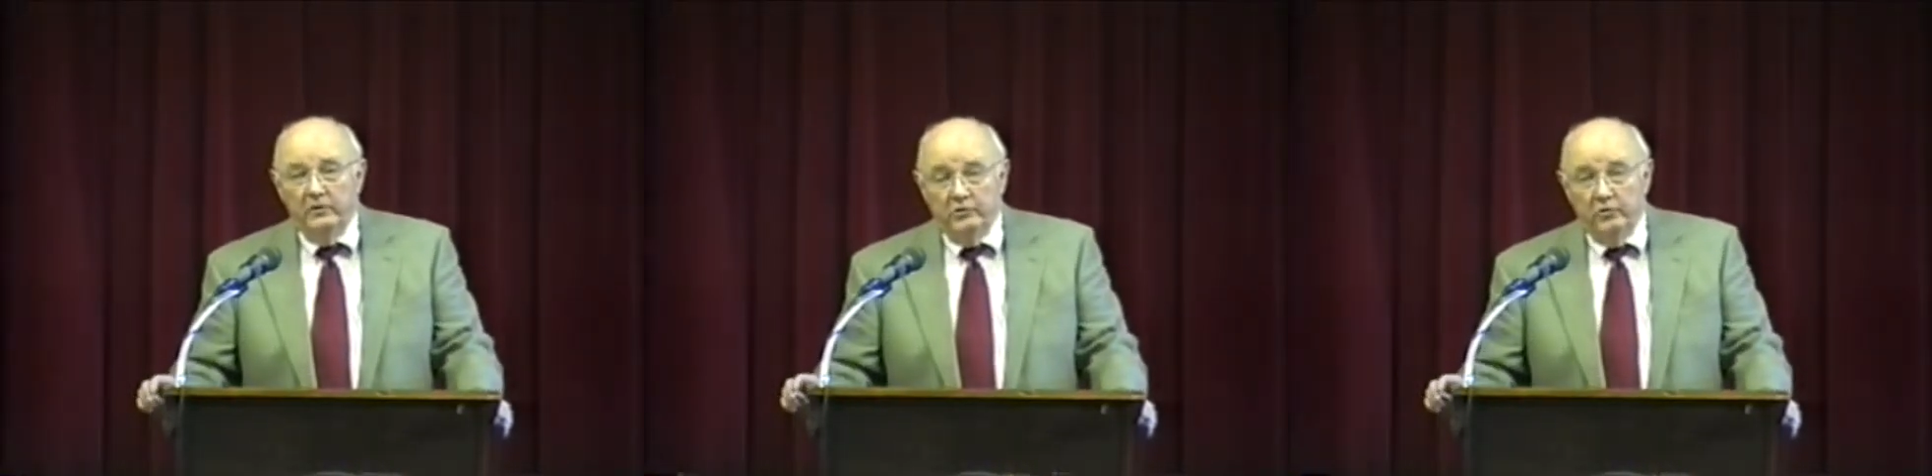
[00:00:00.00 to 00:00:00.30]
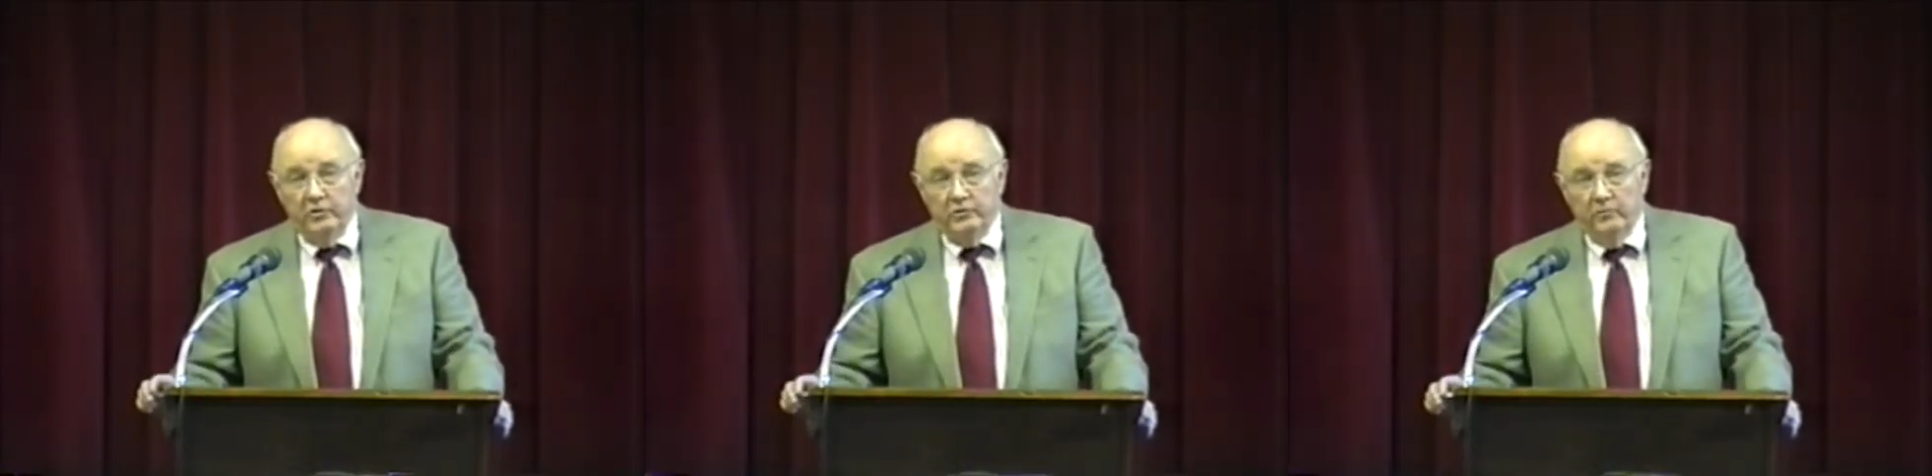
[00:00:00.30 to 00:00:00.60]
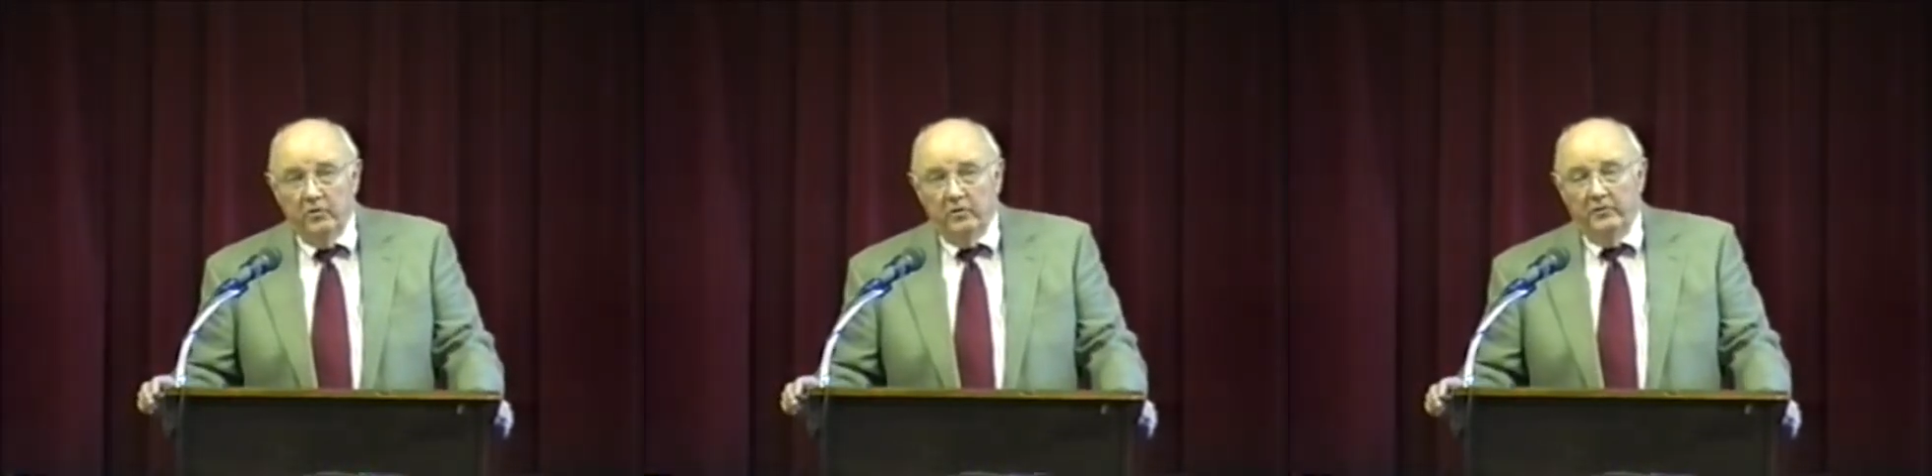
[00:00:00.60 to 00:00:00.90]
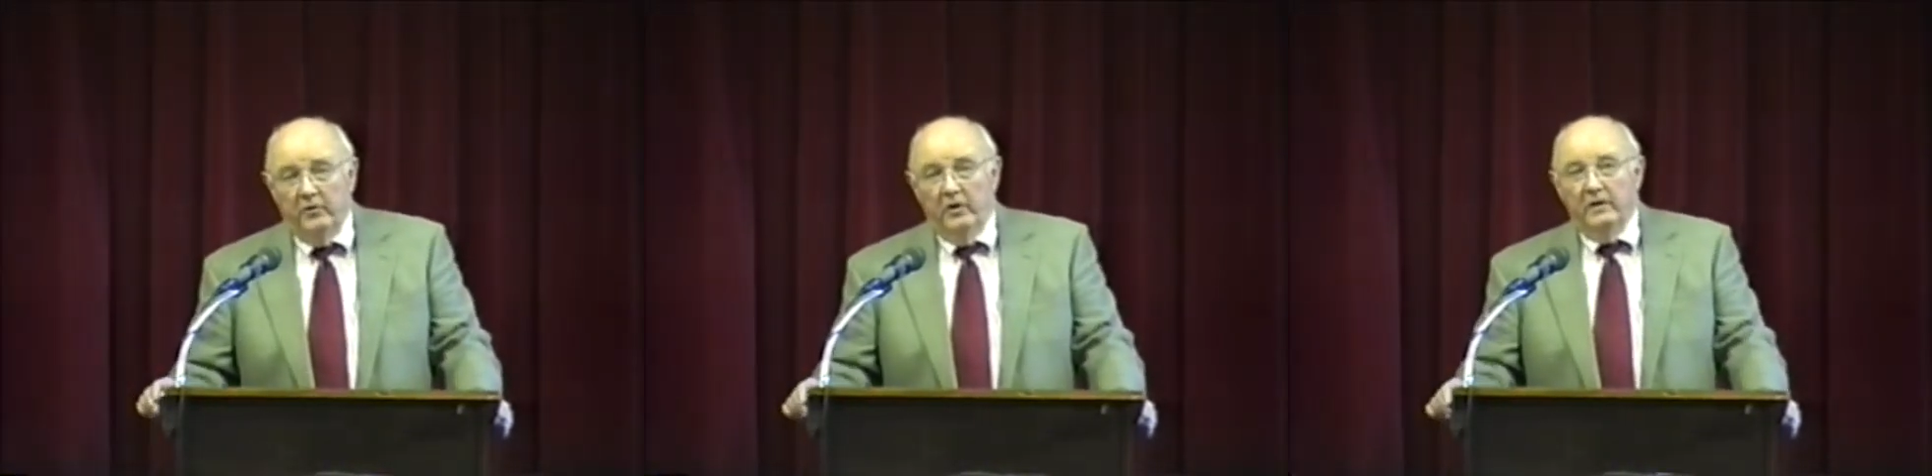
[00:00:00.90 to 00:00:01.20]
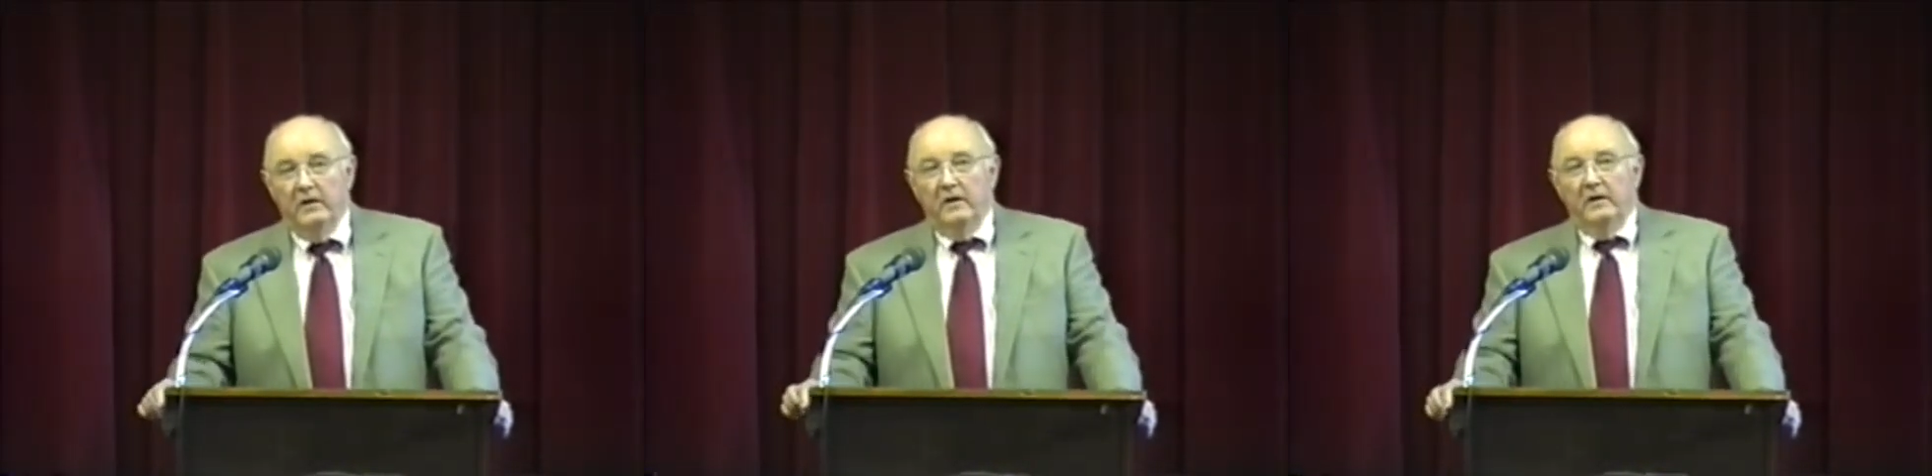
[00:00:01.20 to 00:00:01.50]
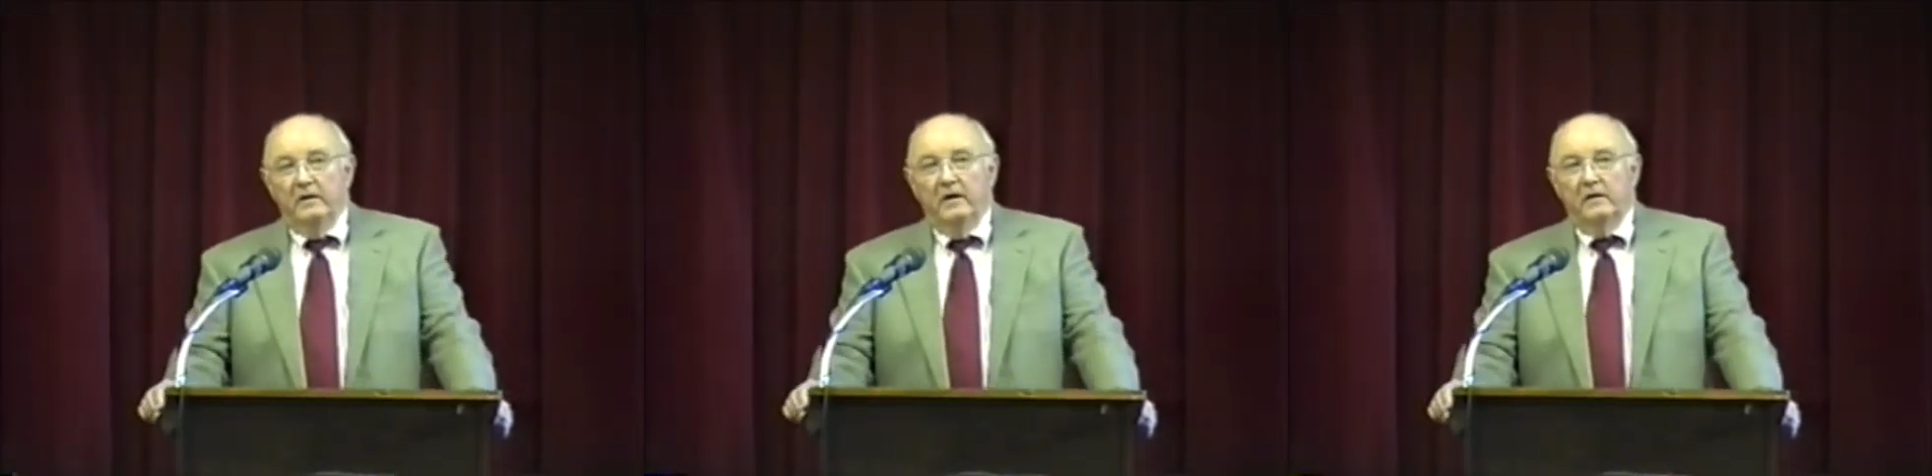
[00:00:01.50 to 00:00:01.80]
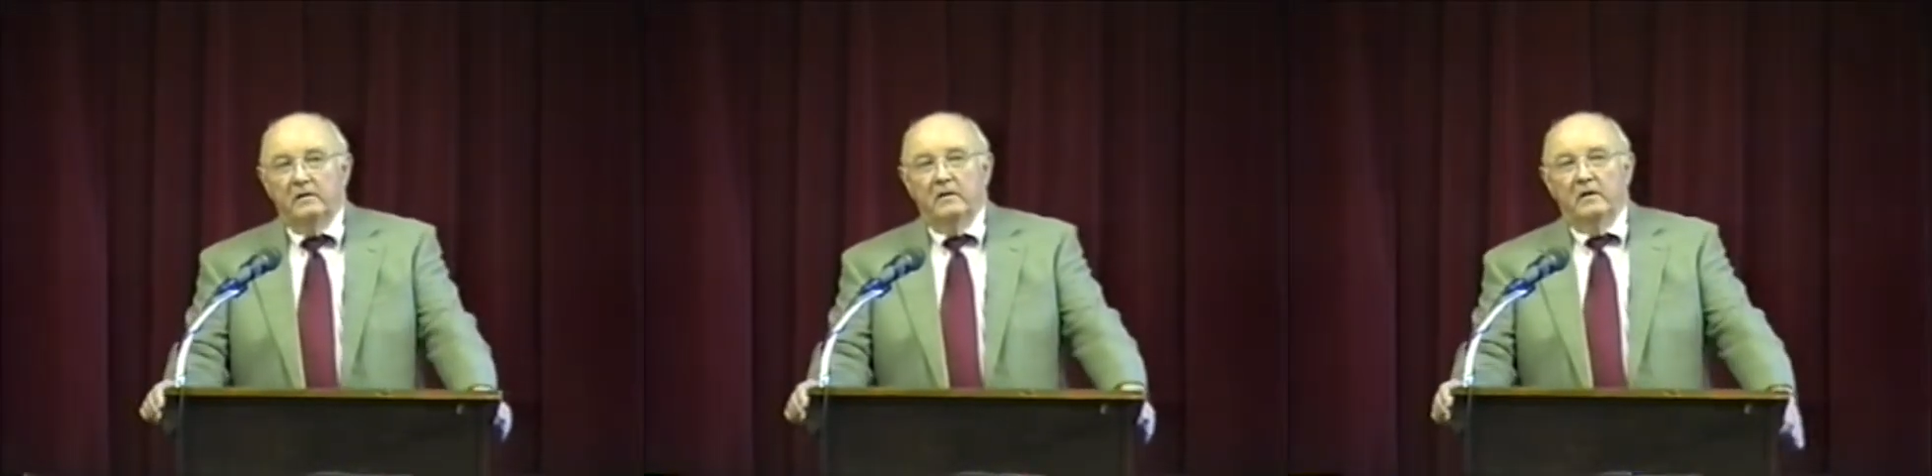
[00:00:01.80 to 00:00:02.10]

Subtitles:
in Jewish moral thought that